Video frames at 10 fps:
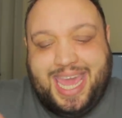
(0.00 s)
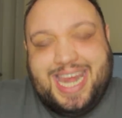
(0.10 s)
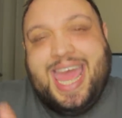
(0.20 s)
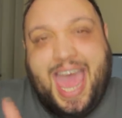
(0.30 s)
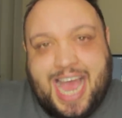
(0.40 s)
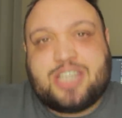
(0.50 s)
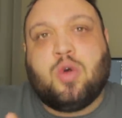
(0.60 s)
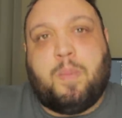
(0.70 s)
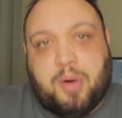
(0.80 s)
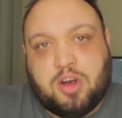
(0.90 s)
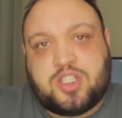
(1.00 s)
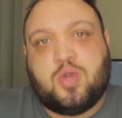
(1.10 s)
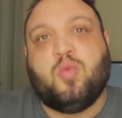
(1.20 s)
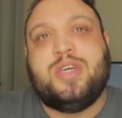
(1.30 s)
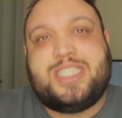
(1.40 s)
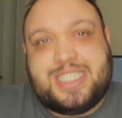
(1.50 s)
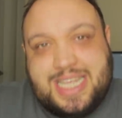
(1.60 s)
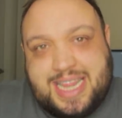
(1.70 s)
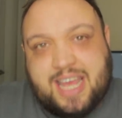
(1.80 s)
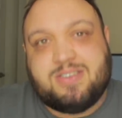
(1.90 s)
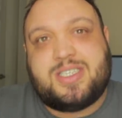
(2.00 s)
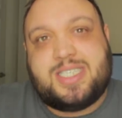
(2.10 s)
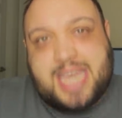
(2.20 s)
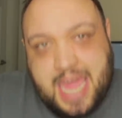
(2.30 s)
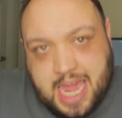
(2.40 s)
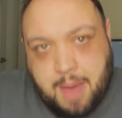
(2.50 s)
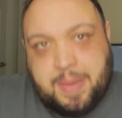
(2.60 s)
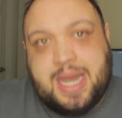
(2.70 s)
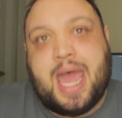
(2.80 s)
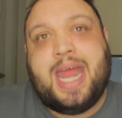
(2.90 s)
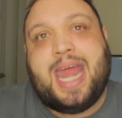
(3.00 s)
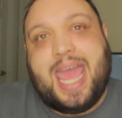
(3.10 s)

any actual person would sit there staying up at night,